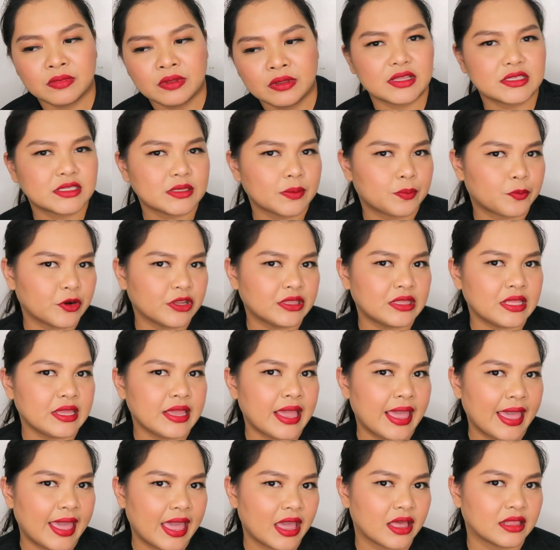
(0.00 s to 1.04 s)
it's a
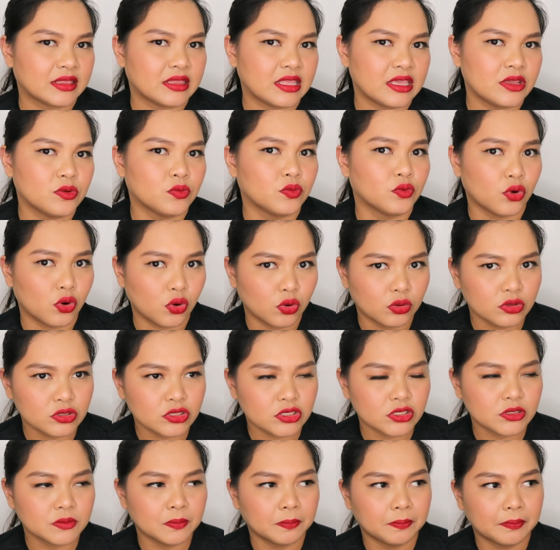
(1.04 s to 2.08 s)
pretty heady
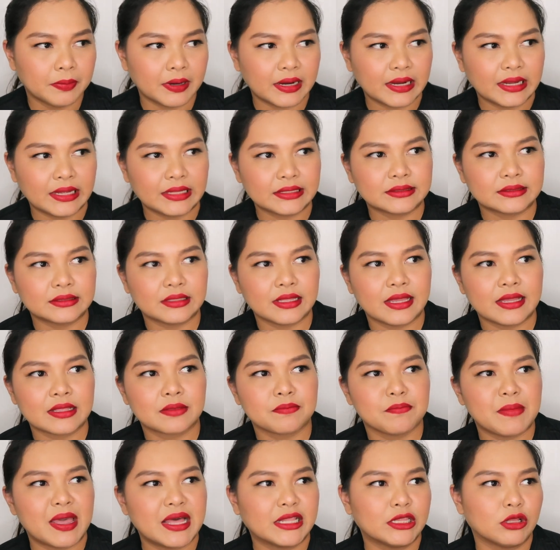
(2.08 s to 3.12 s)
rose, but
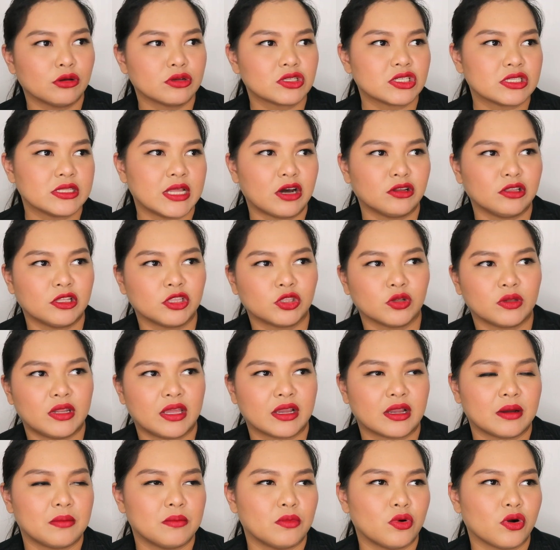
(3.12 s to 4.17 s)
it mellows down into
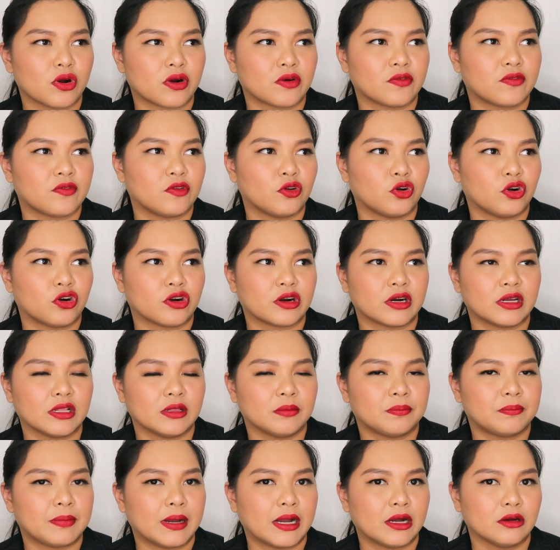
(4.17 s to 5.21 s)
like a more
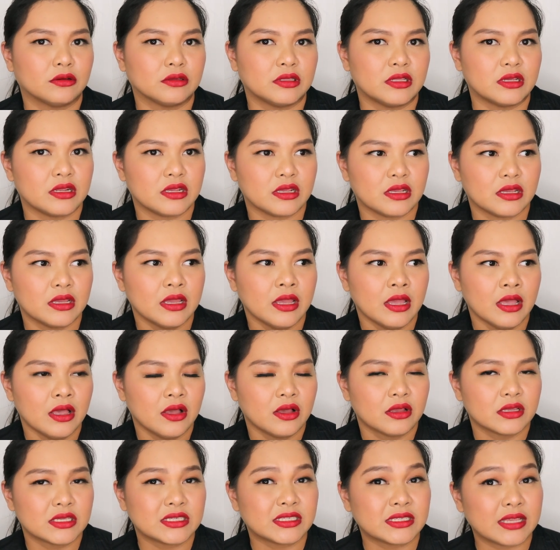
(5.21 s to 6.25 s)
floral powdery
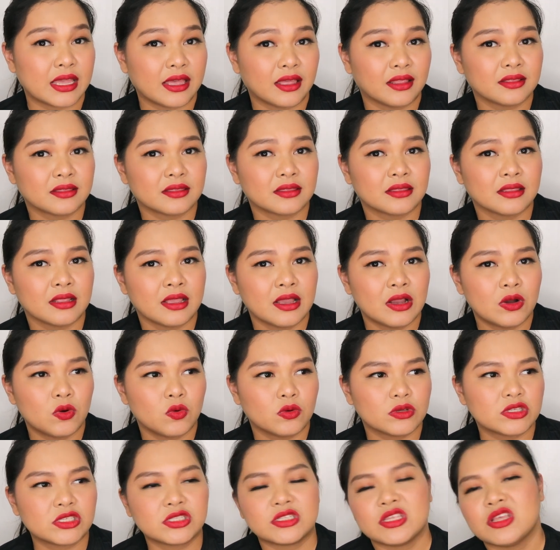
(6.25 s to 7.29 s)
scent,
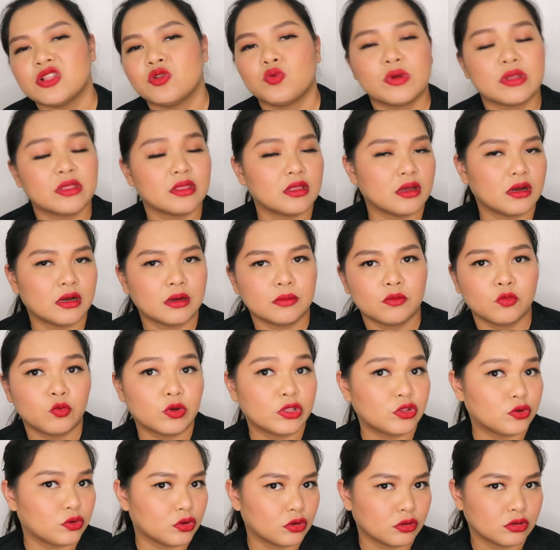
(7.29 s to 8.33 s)
still with
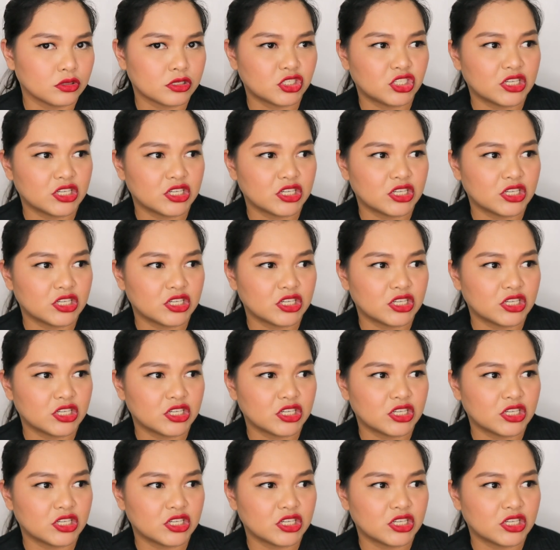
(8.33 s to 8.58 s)
rose.